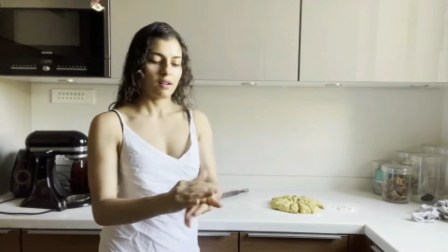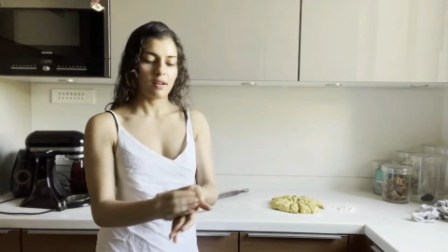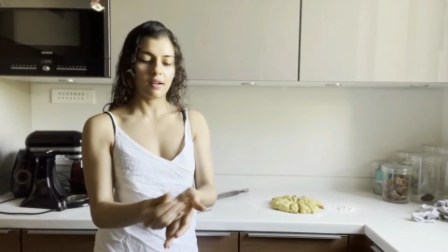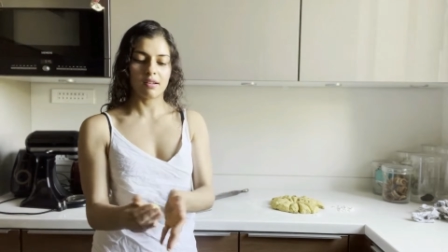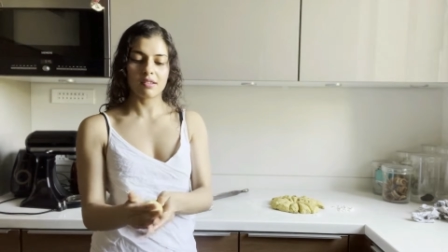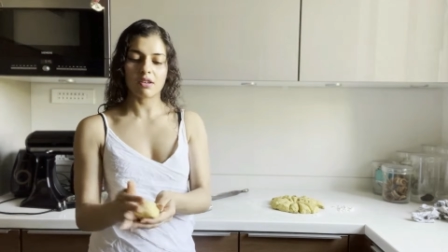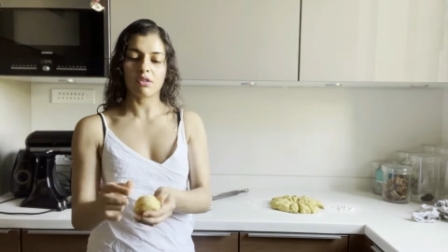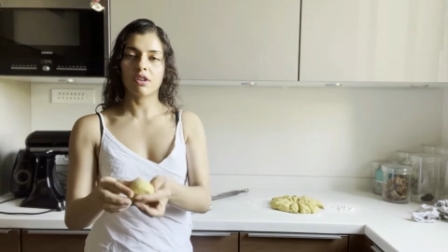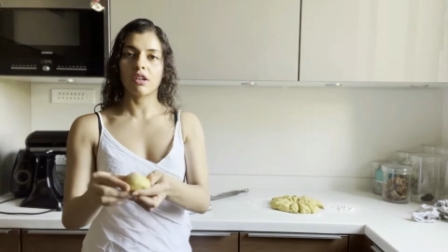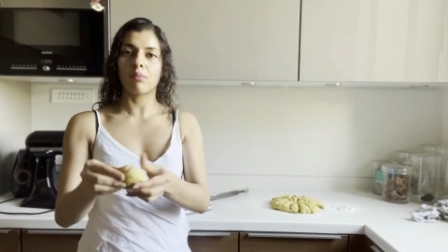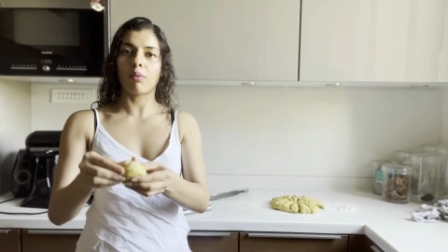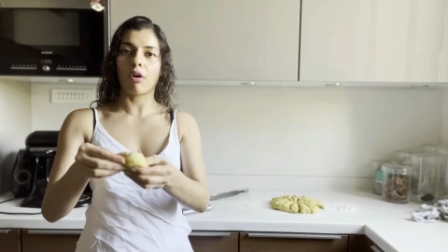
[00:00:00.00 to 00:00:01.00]
little
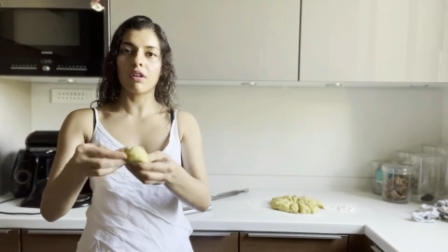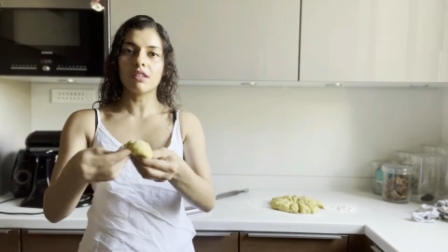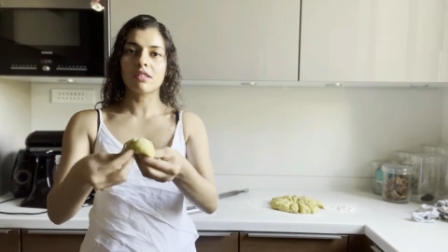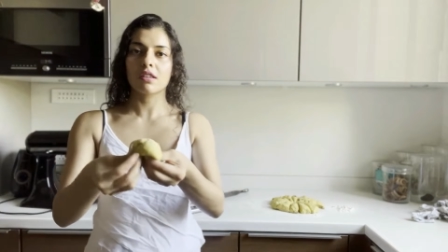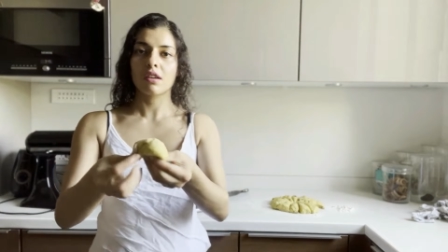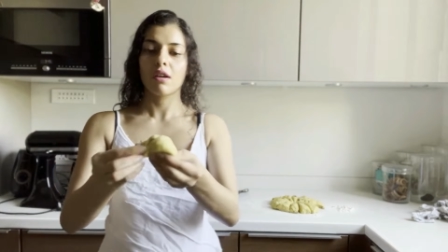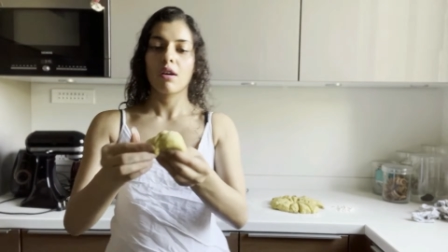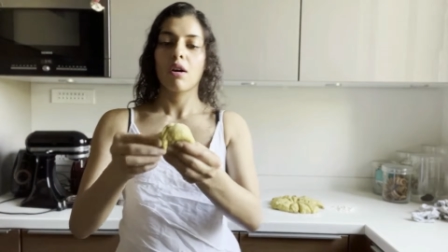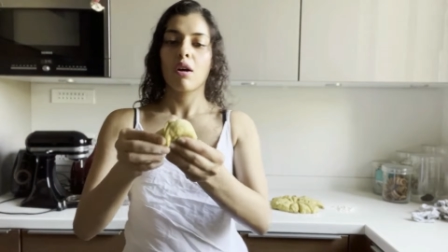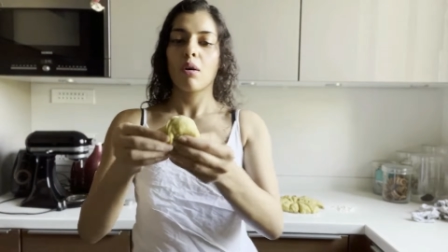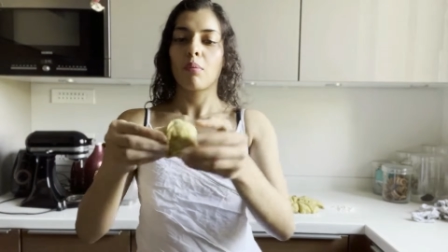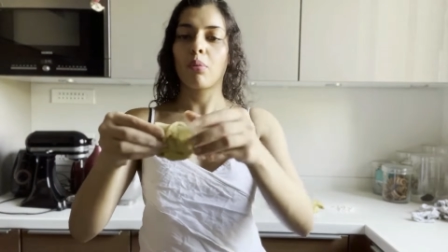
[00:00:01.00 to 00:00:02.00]
circular balls.
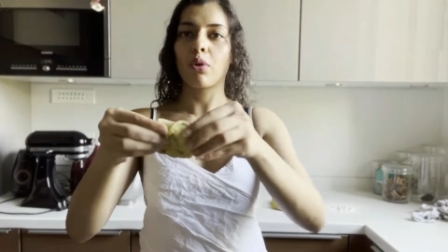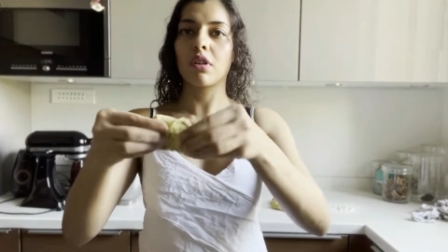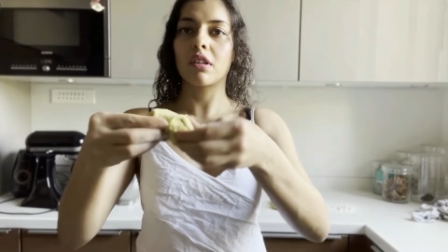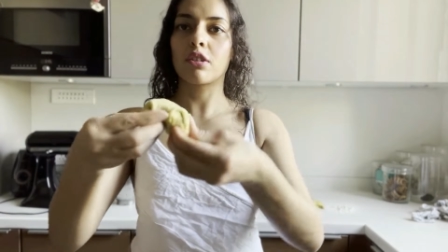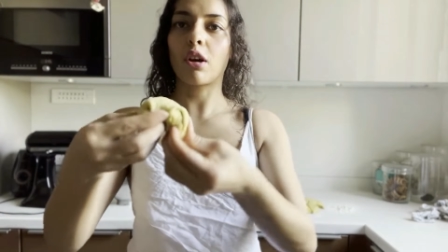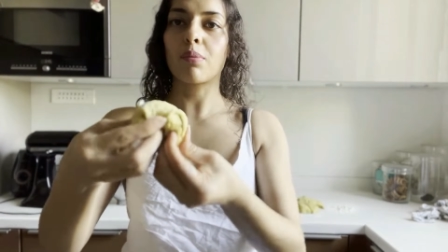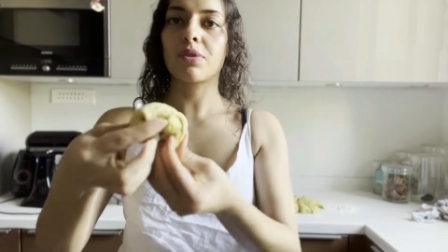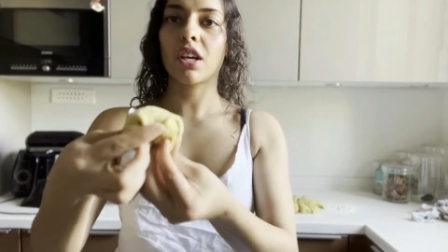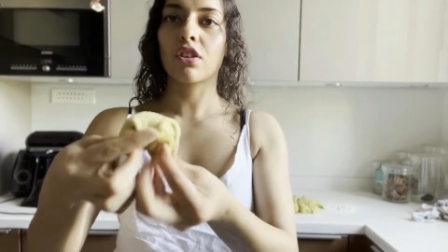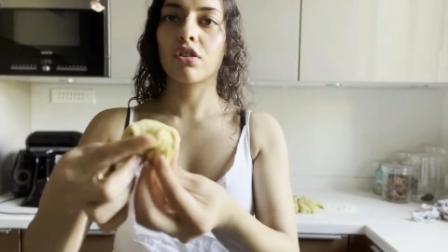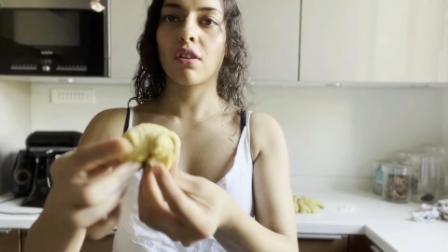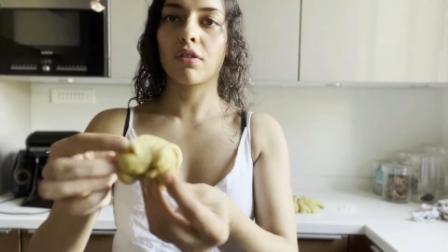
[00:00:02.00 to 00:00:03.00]
Pull the top
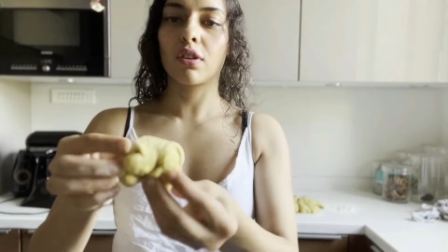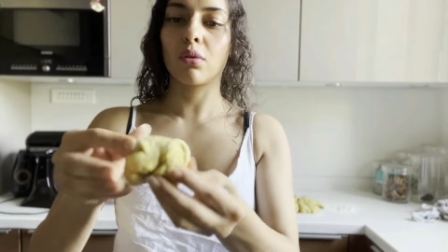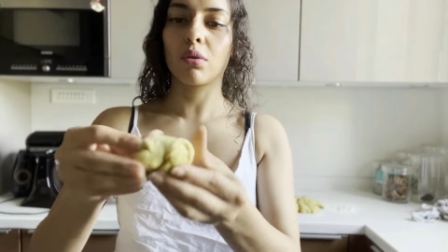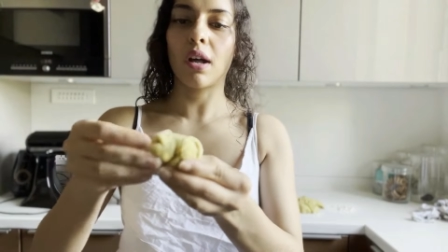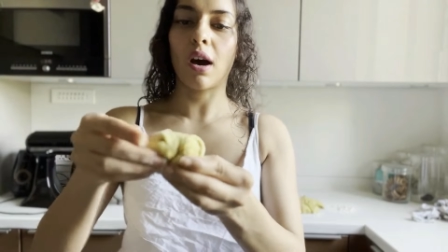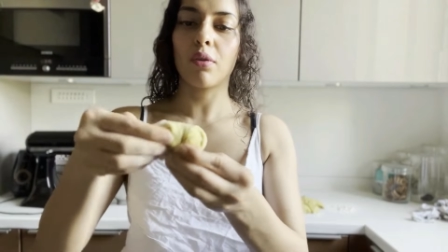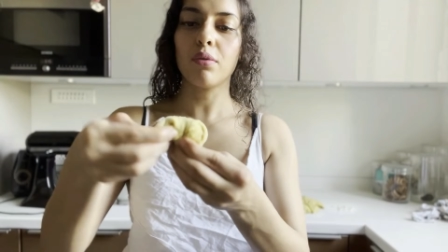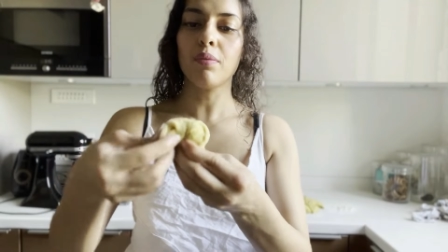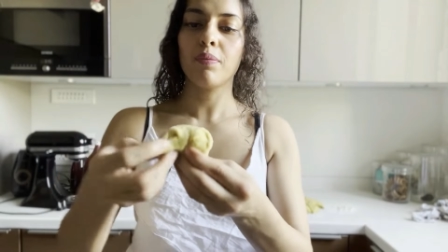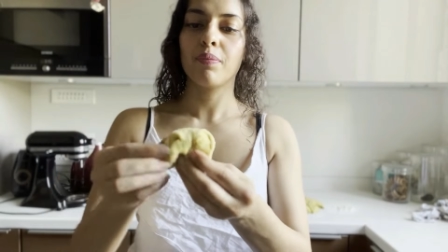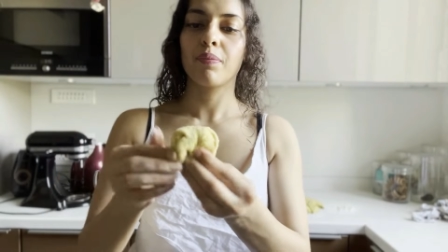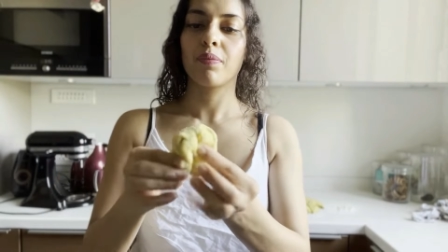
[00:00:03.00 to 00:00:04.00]
section of the dough down
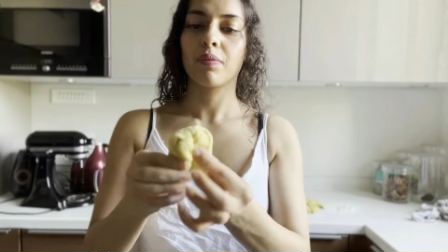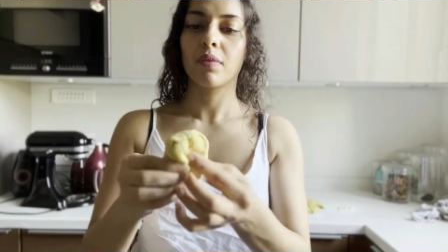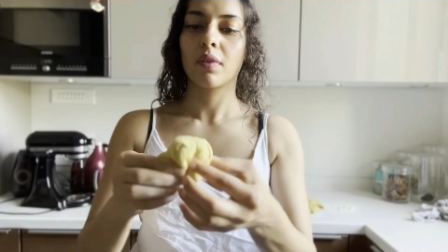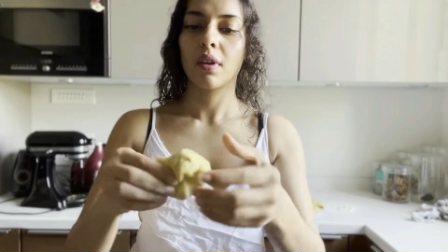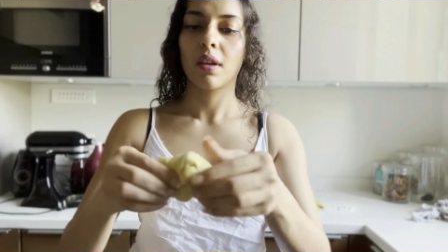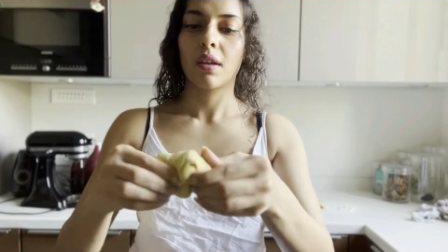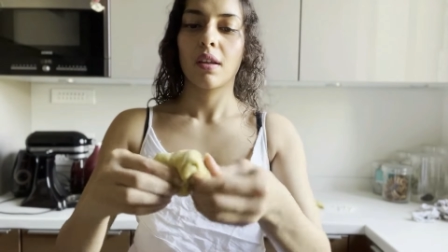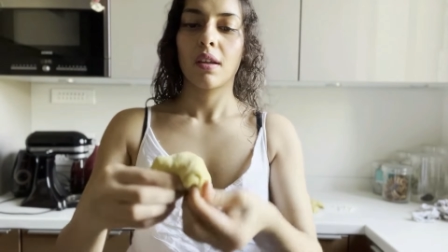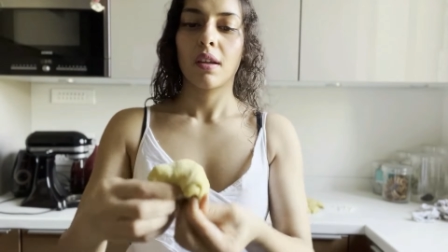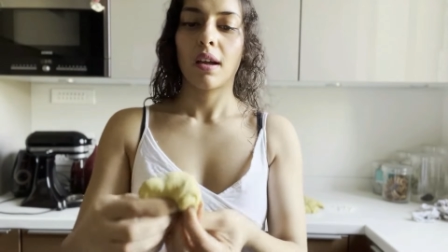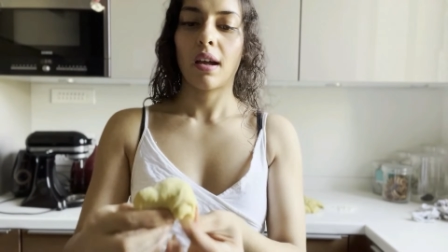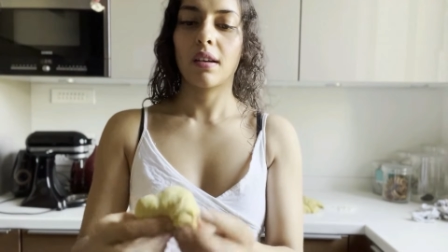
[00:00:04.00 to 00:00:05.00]

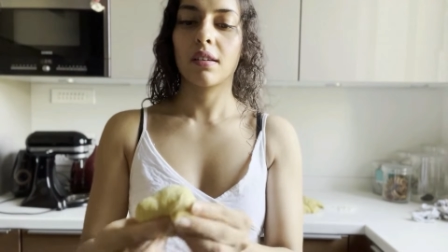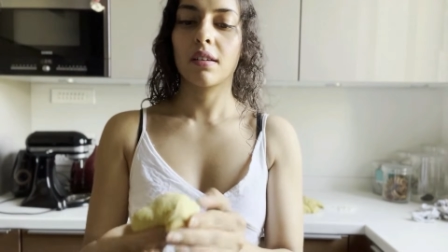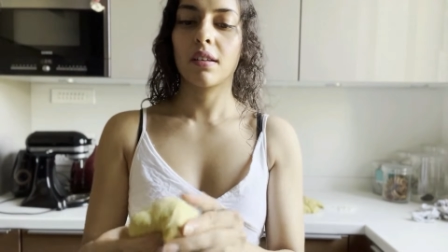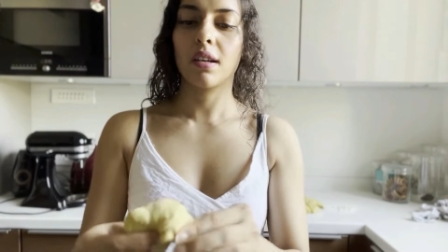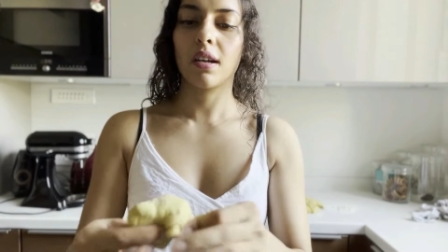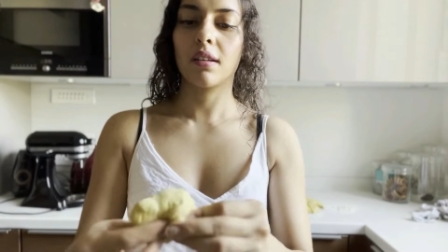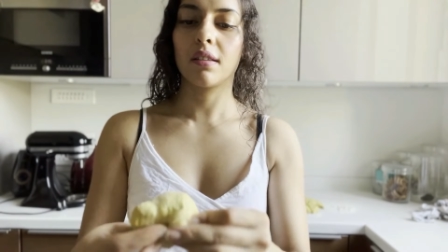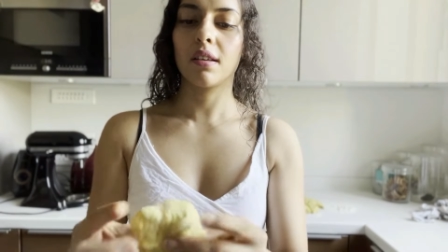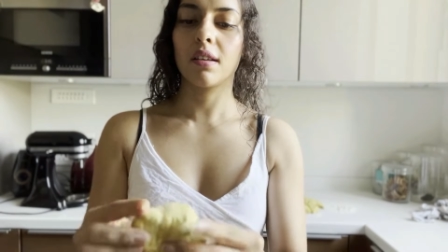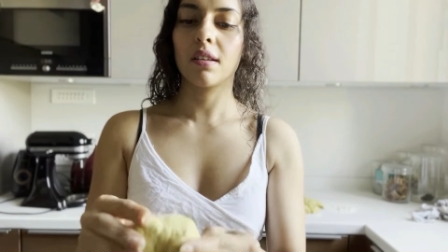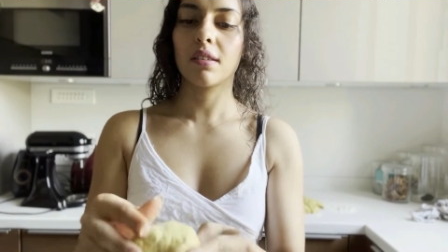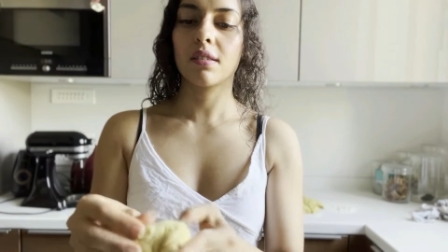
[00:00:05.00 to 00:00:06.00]
and create
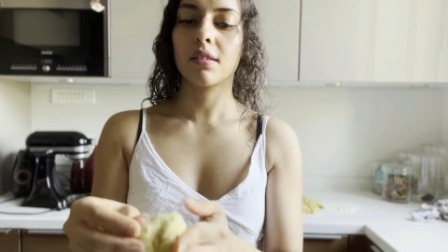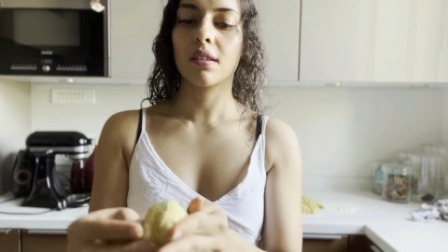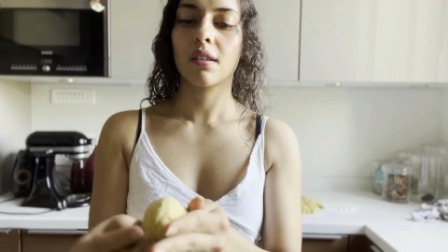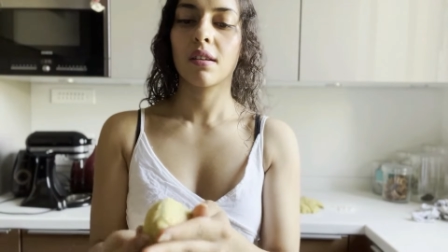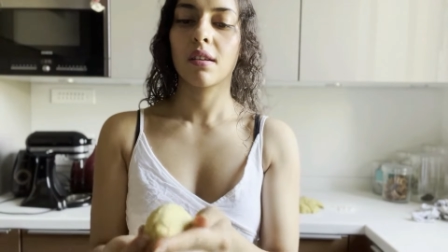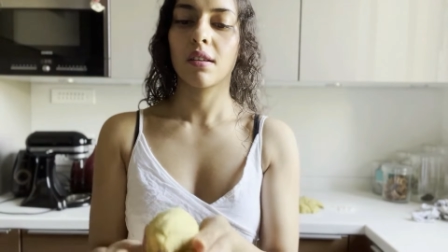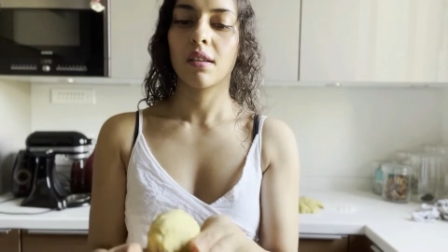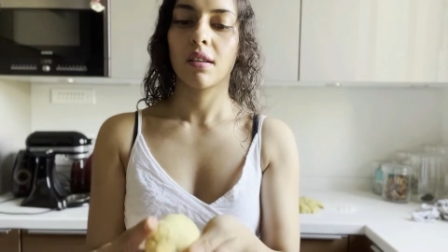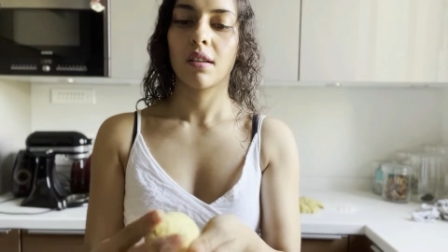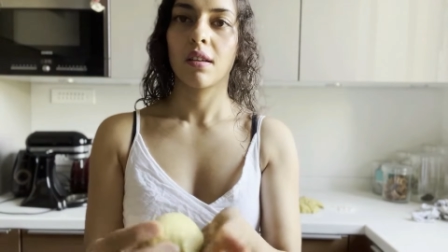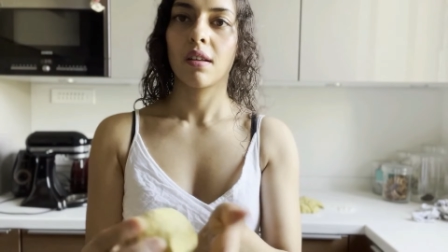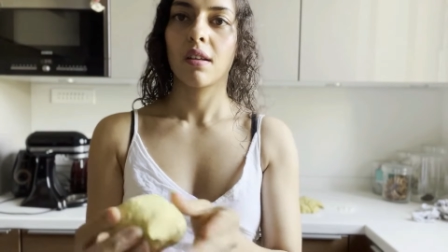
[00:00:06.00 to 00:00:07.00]
these
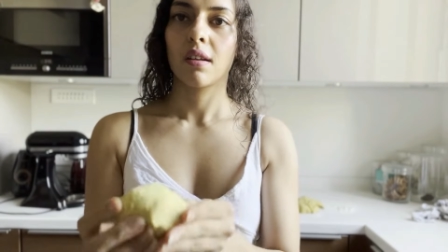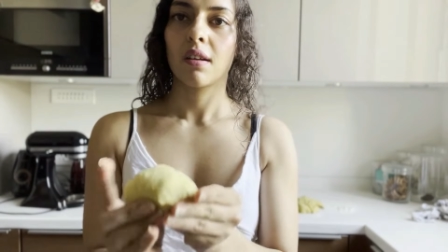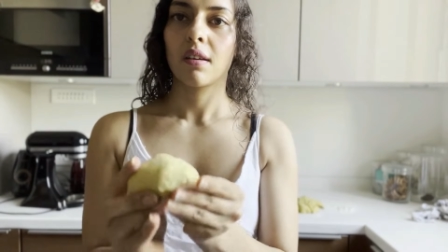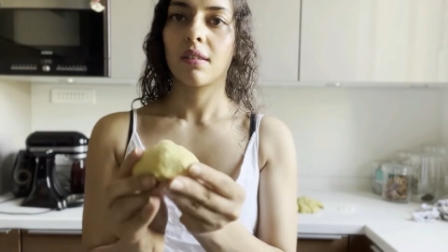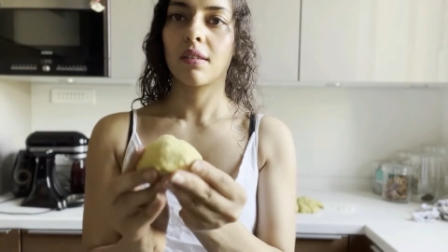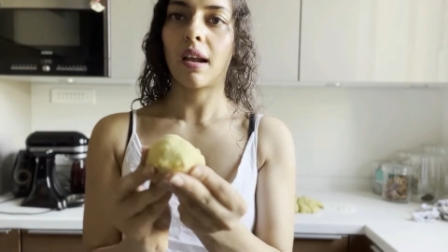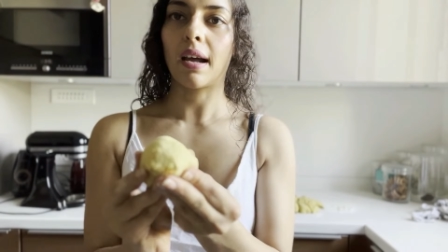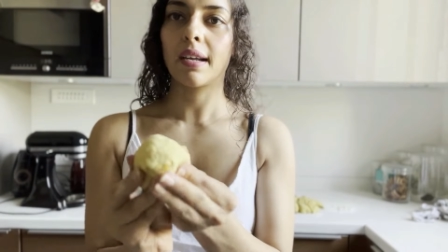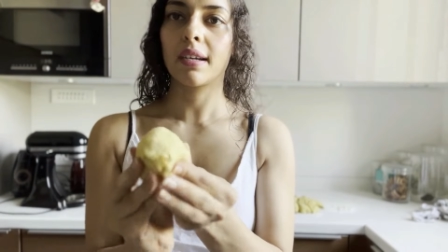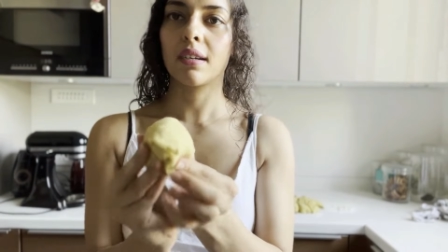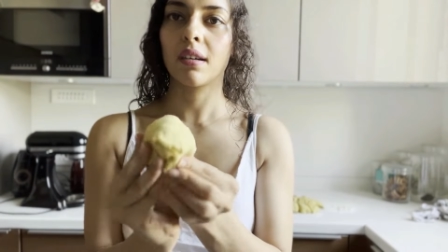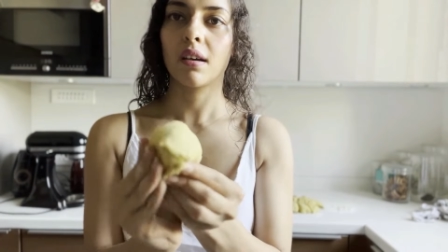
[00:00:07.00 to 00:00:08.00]

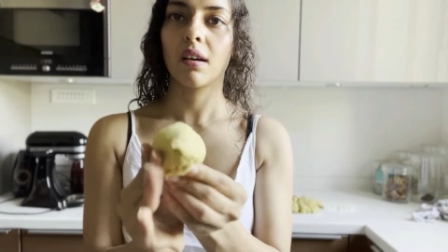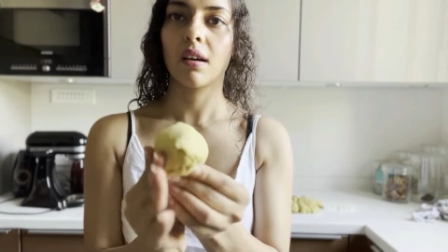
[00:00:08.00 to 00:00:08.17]
tight